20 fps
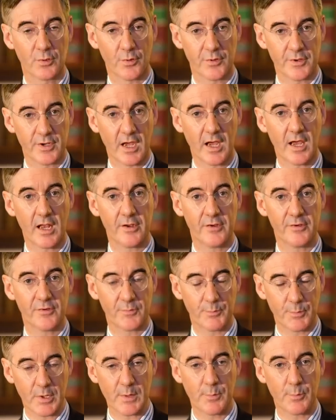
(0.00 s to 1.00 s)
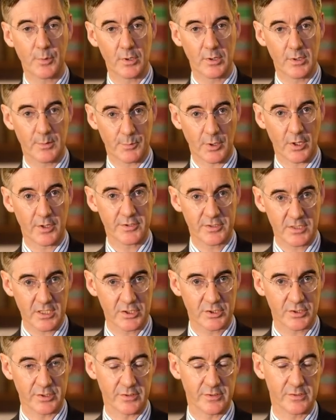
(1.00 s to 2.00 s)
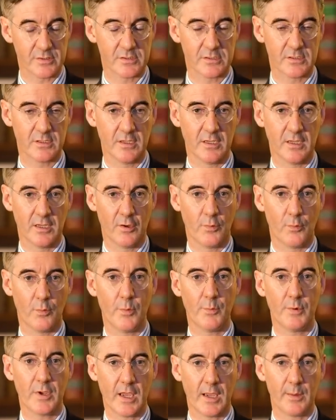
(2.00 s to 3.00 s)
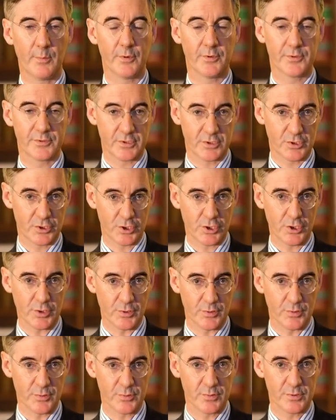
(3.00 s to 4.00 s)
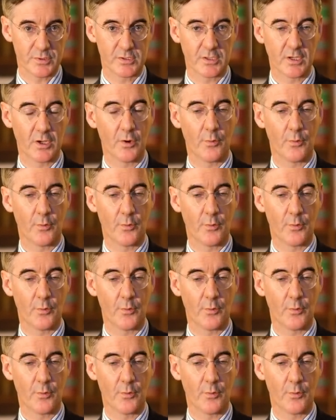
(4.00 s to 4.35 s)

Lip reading: Northern Ireland's people and politicians will be able to choose